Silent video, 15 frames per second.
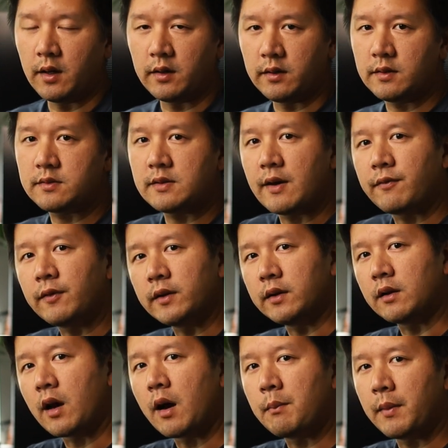this definitely
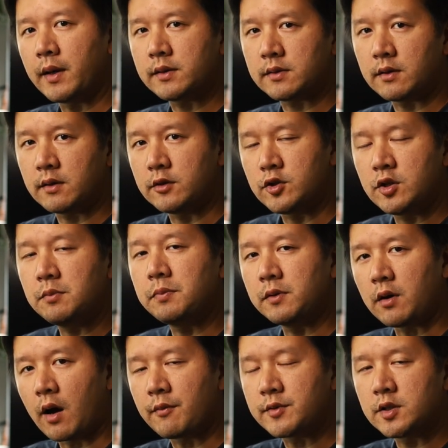come as a
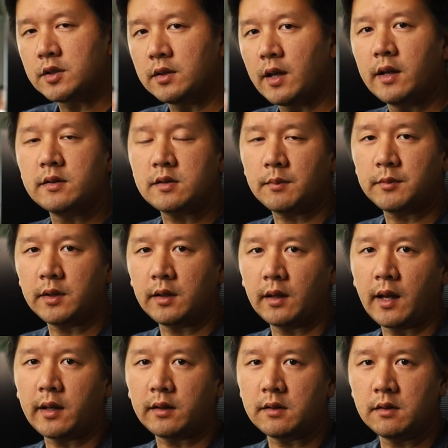cheaper option than something
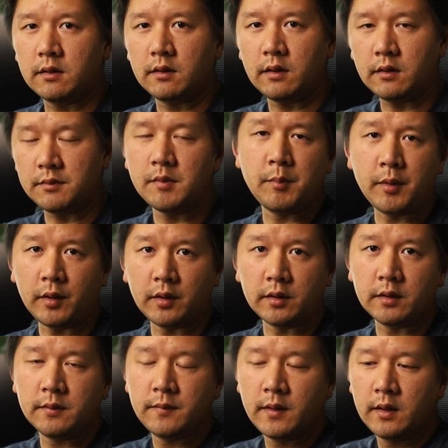like the Herman Miller.
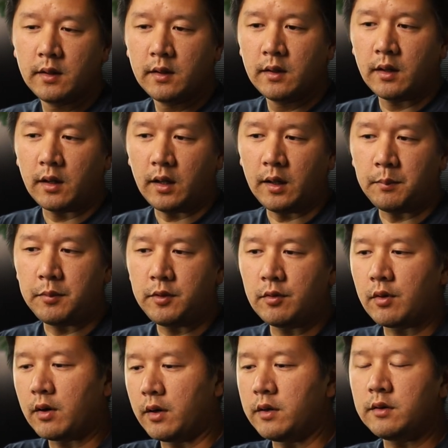If
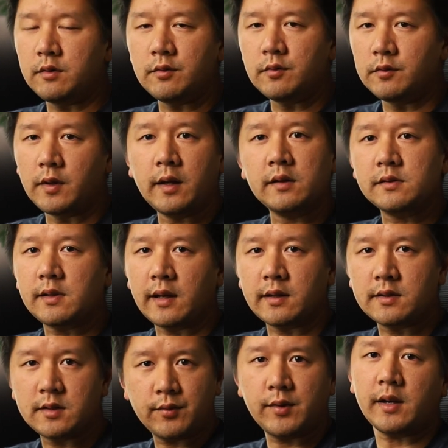you are into things
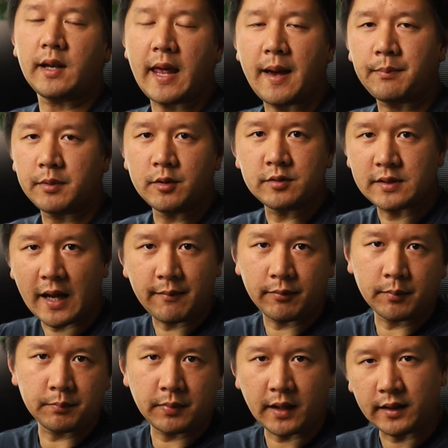like Secret Lab, those type
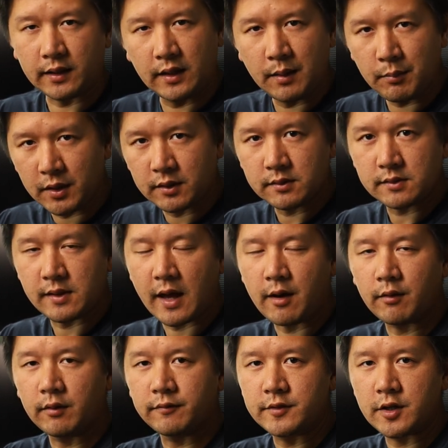of like gaming
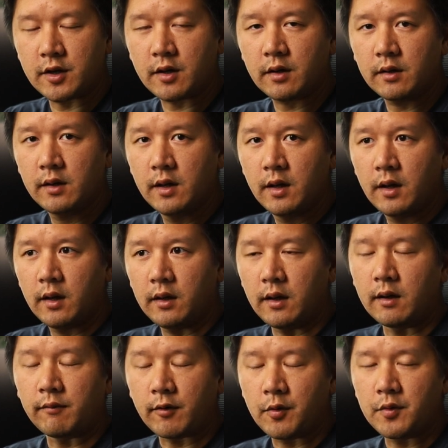style of chair,
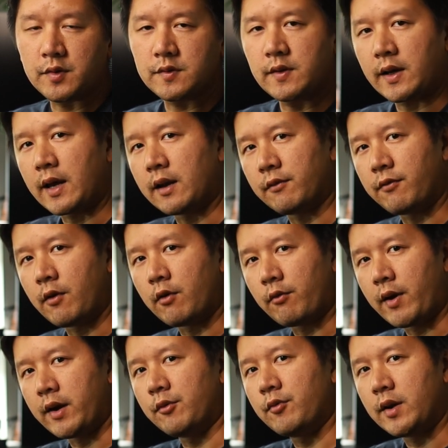then of course they kind of fall
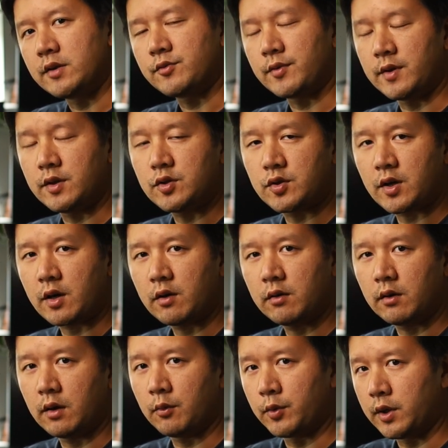right in range with each chair
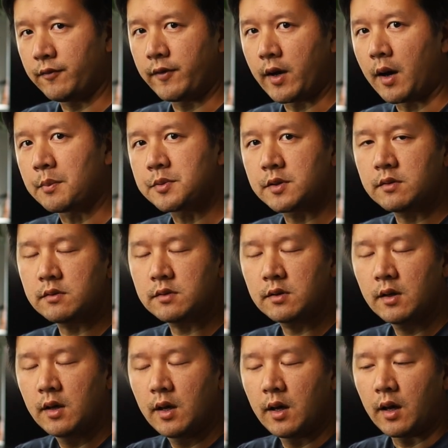with different options,
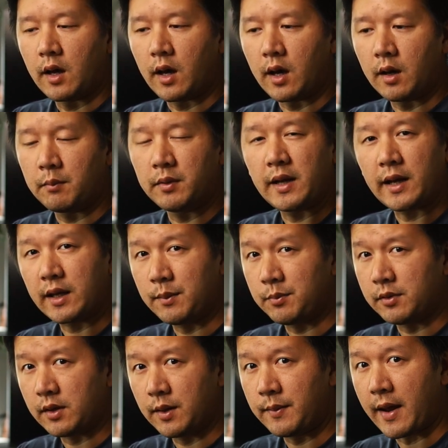but I keep
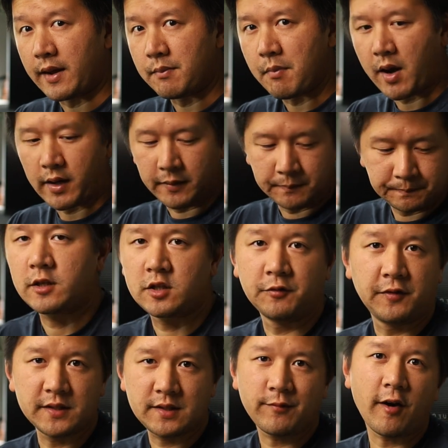that in mind. So
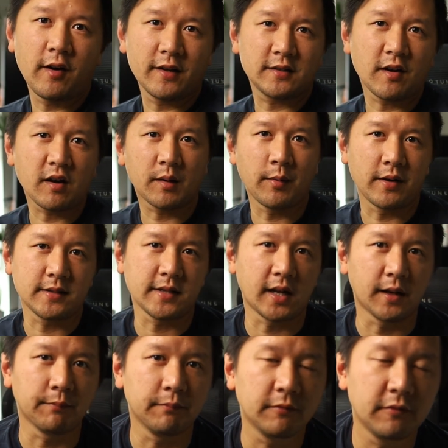first of all, let's talk about the
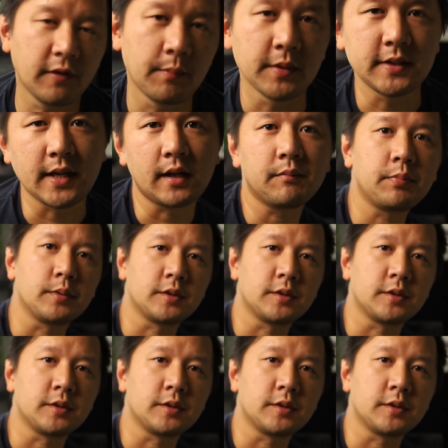setup. From a setup